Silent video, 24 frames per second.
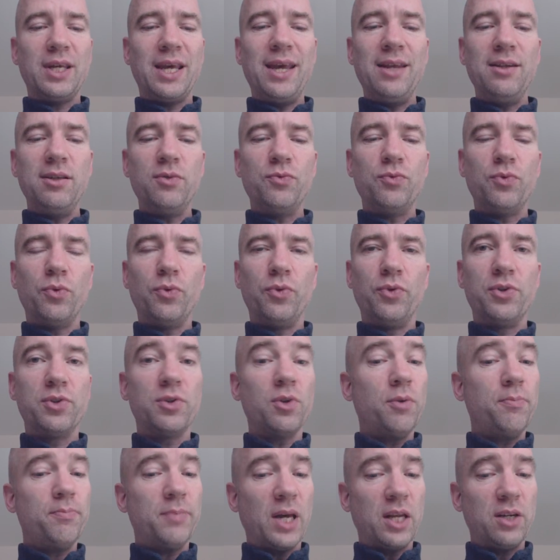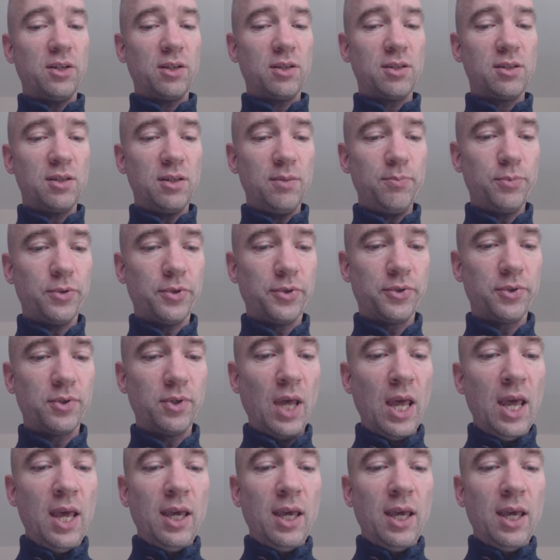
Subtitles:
any runes or magic symbols.